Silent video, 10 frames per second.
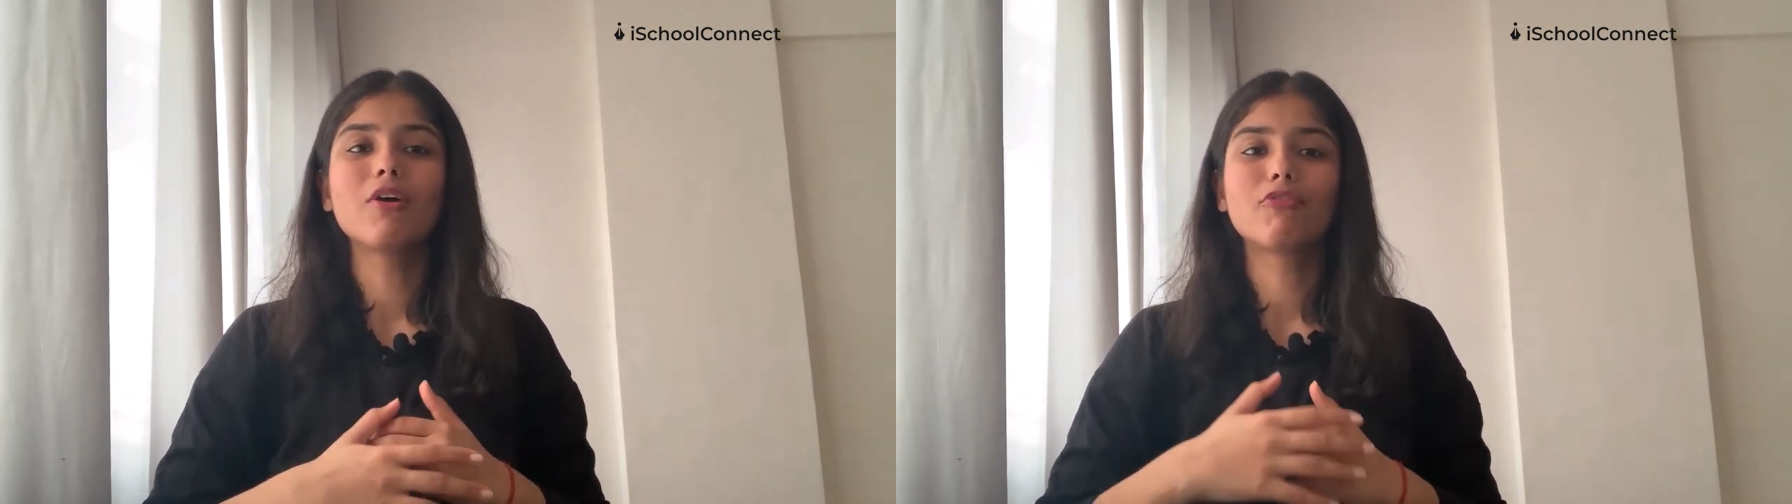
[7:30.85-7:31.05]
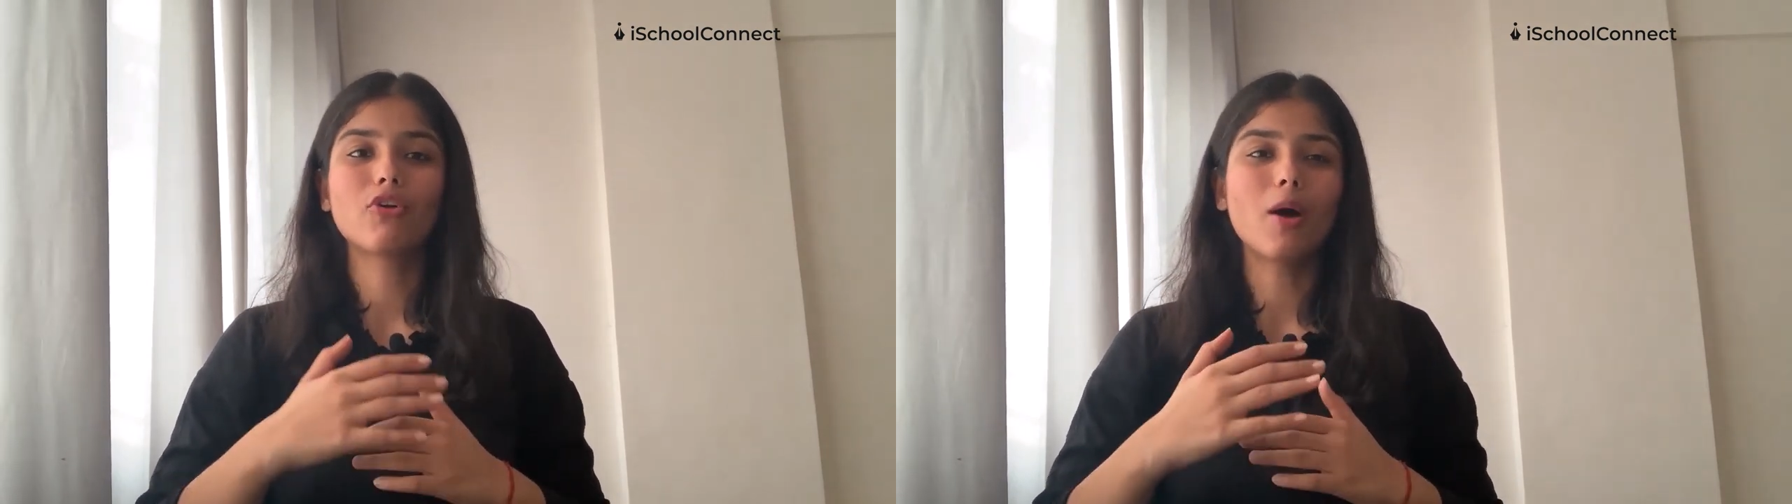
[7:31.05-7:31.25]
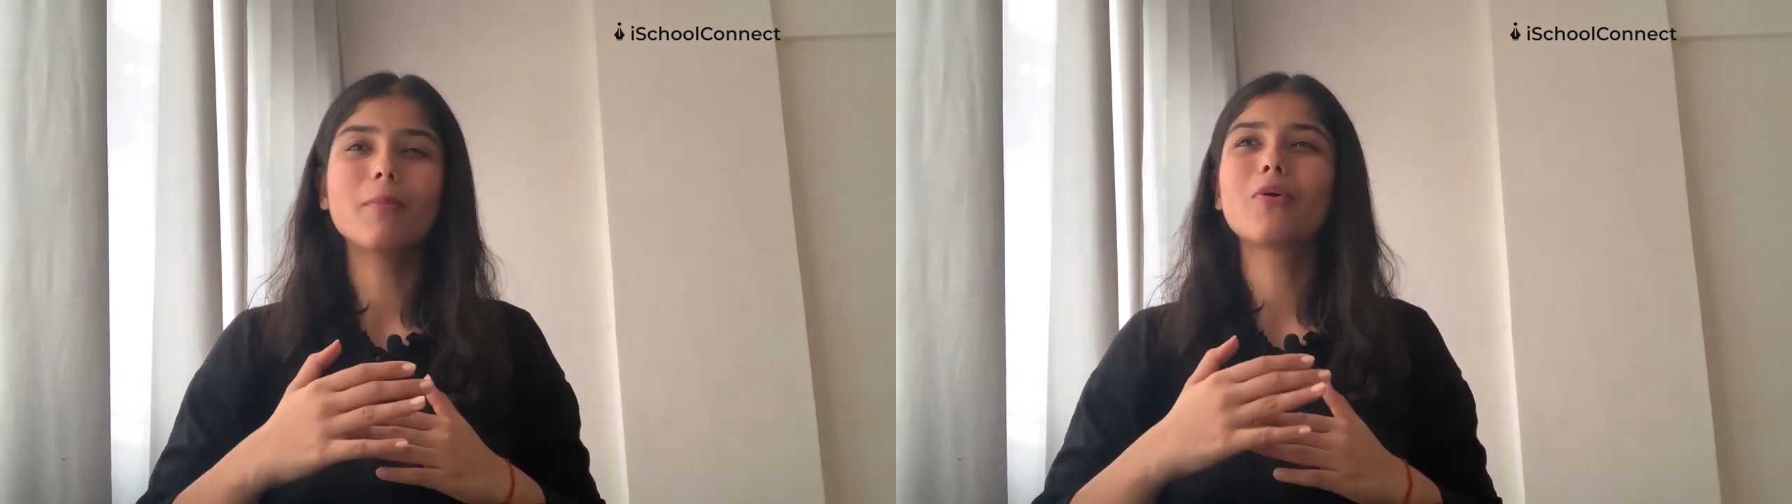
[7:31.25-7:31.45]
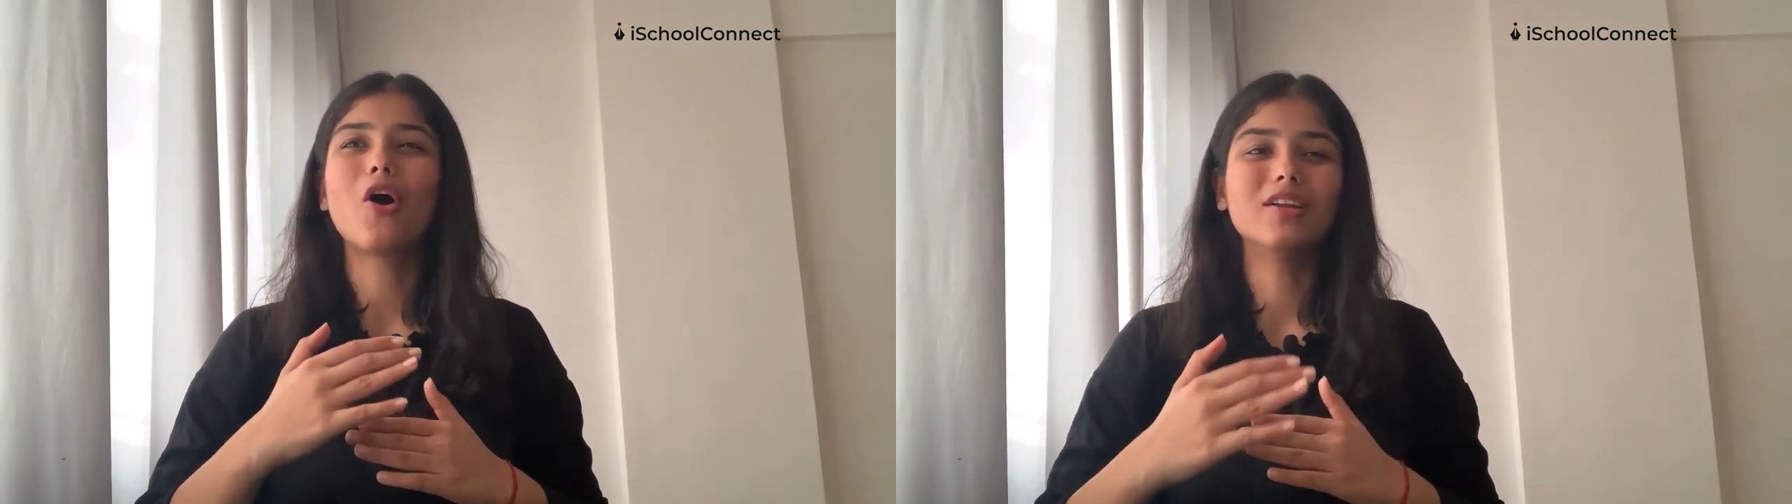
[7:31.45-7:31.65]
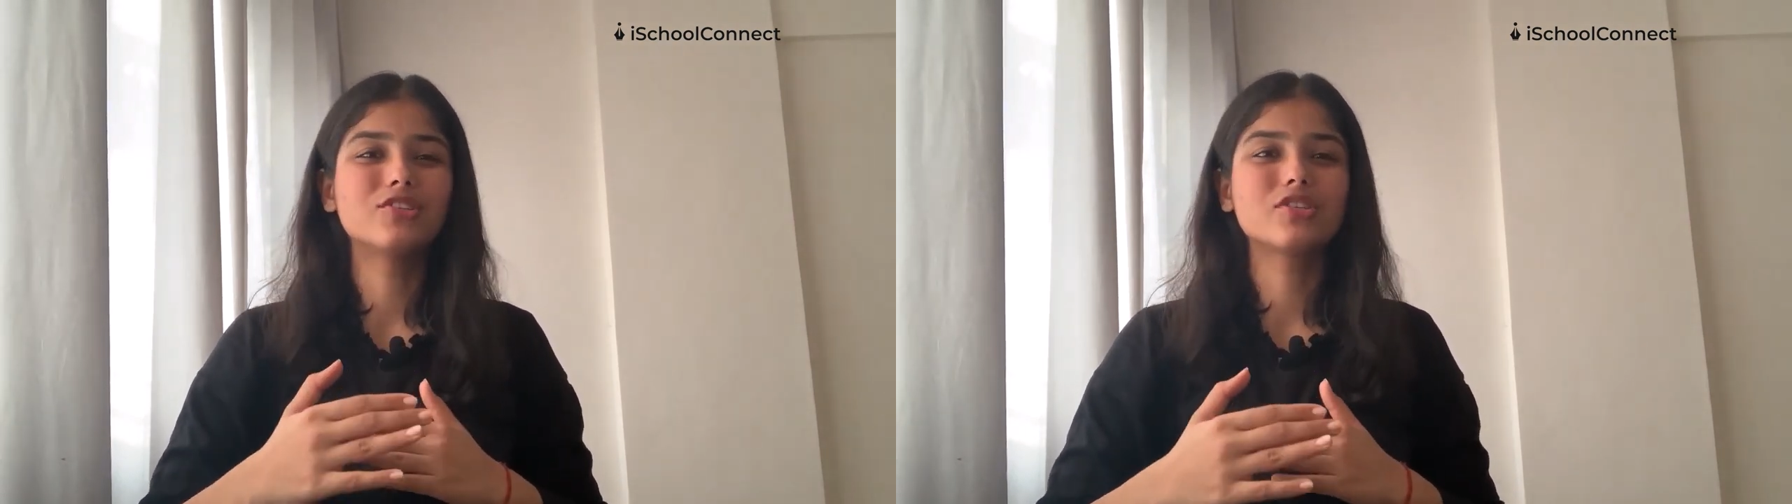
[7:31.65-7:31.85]
from
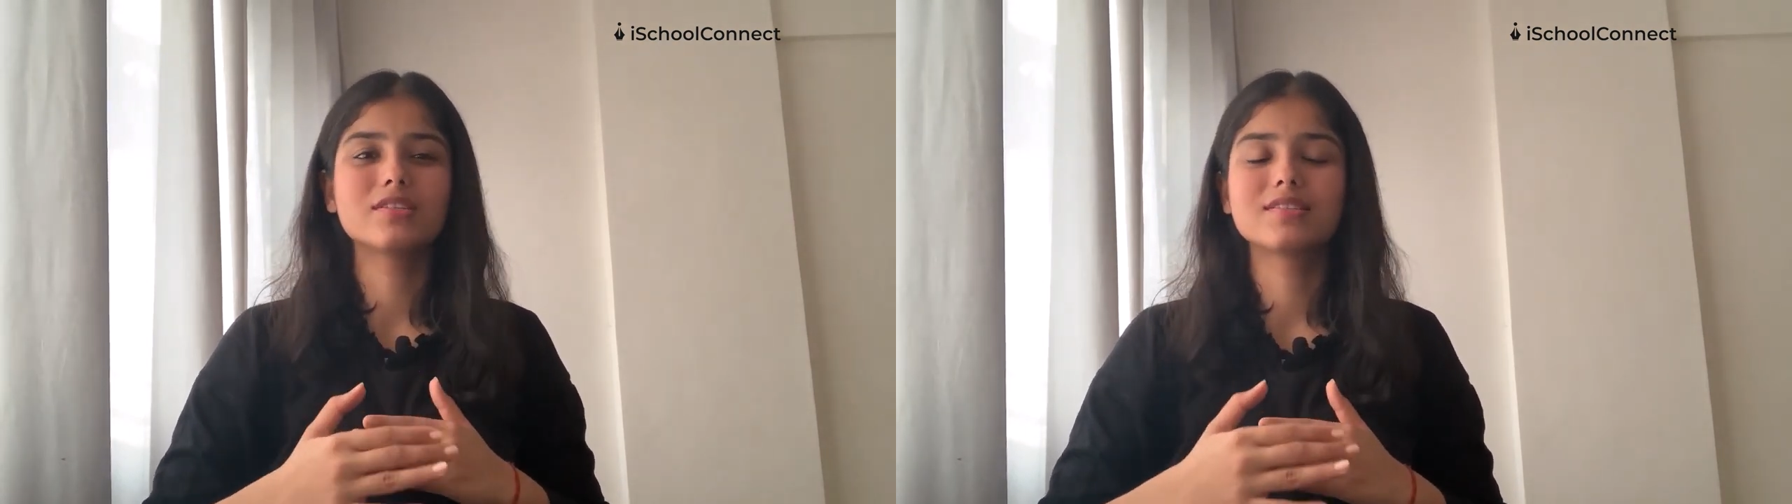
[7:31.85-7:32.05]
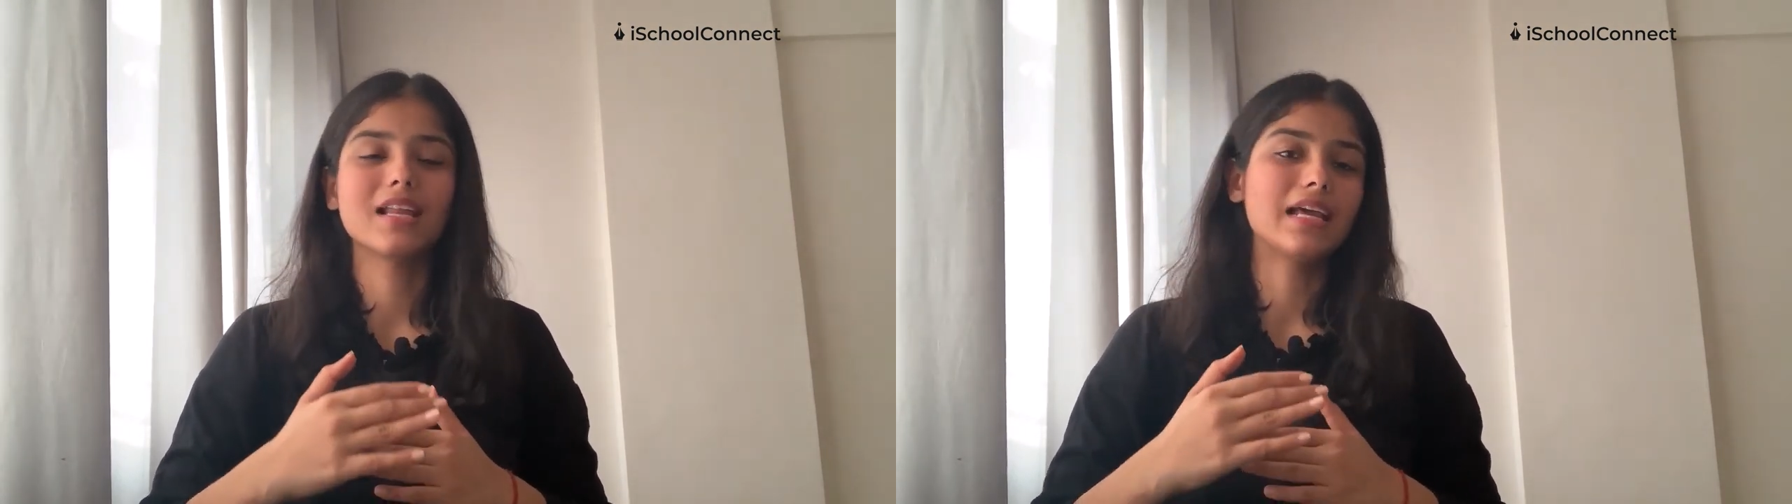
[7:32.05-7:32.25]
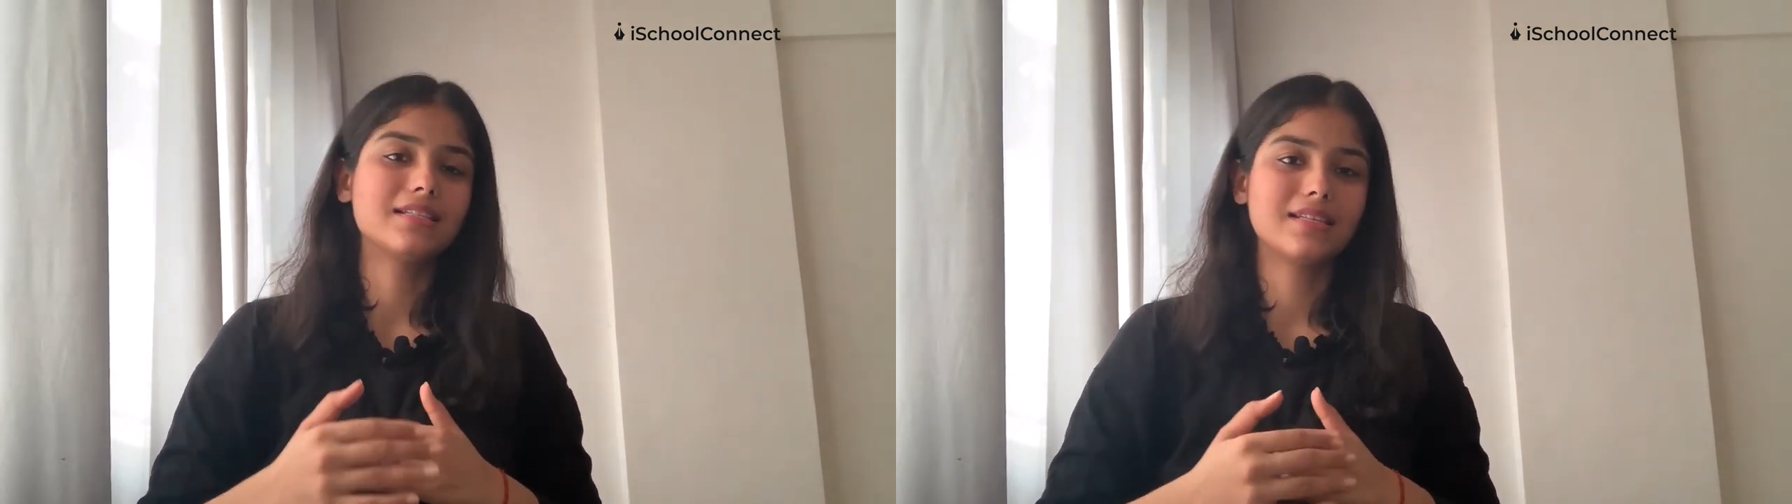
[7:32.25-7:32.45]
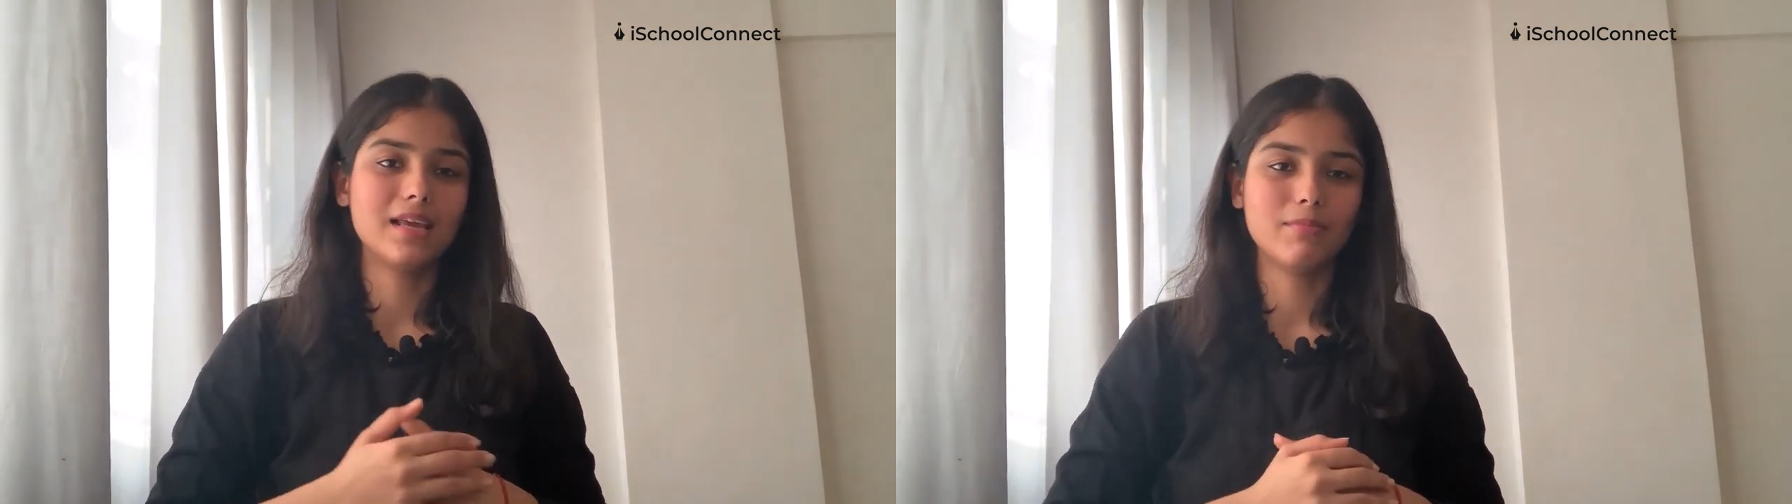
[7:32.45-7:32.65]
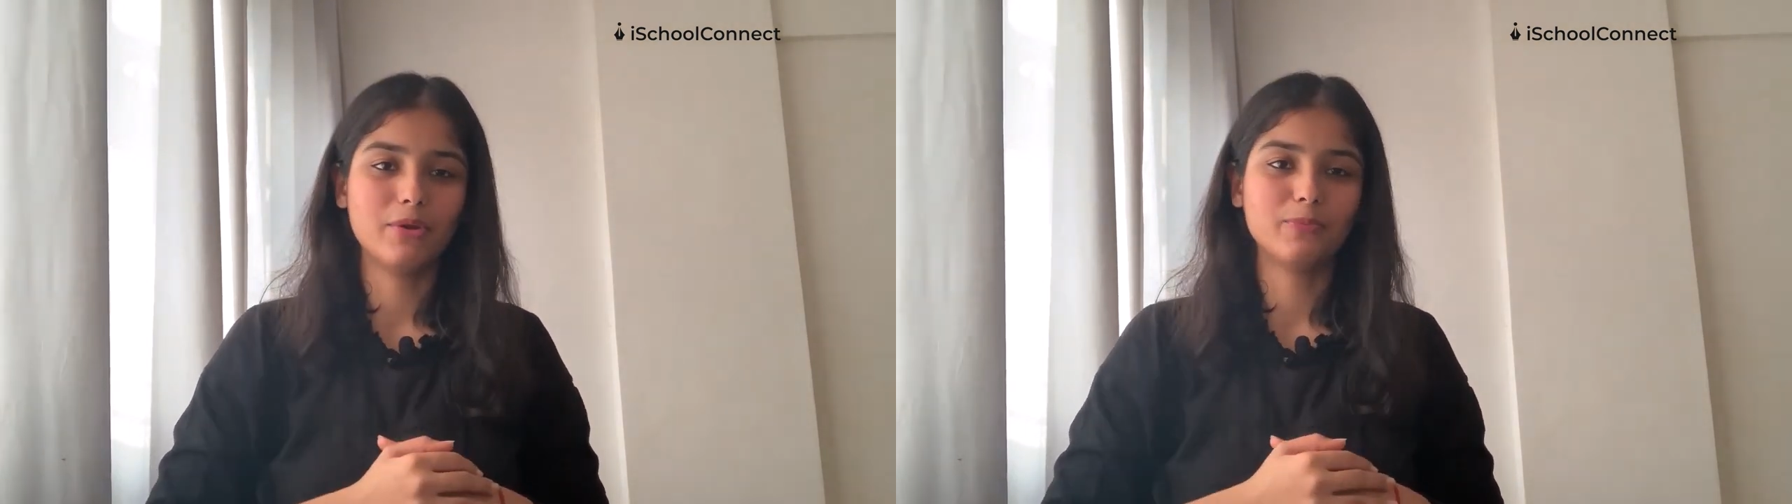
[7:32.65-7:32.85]
colleges like
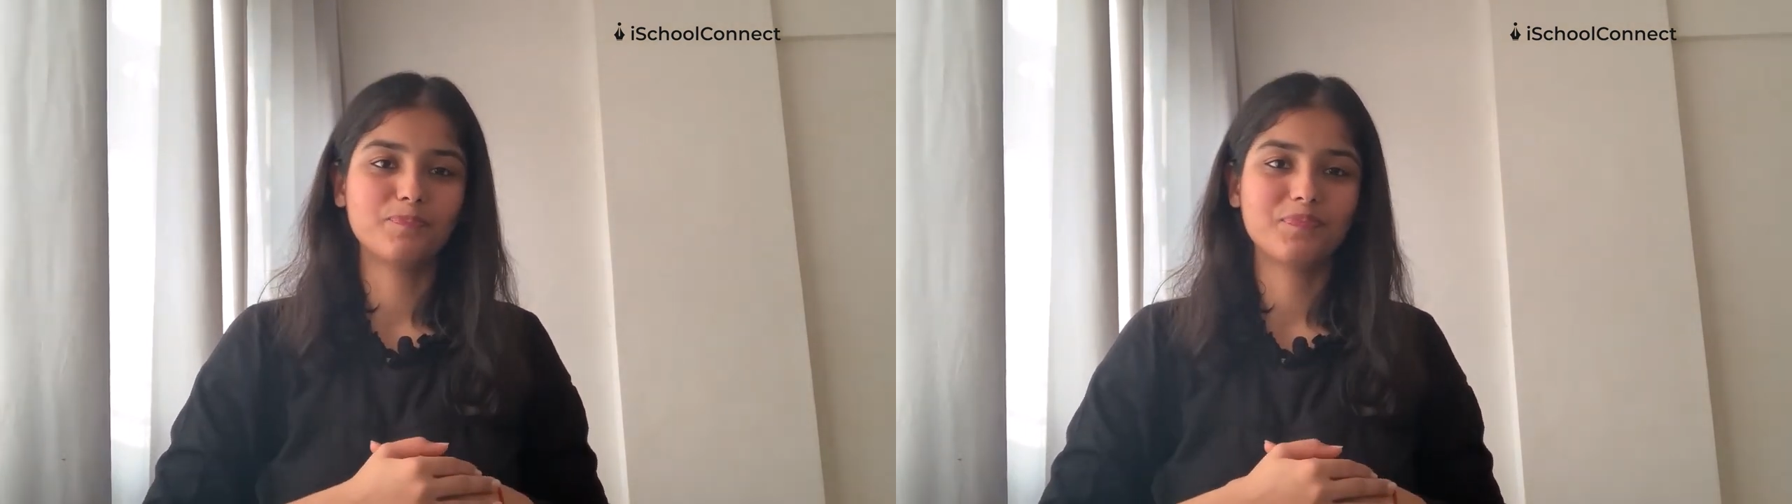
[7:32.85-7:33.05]
CMU.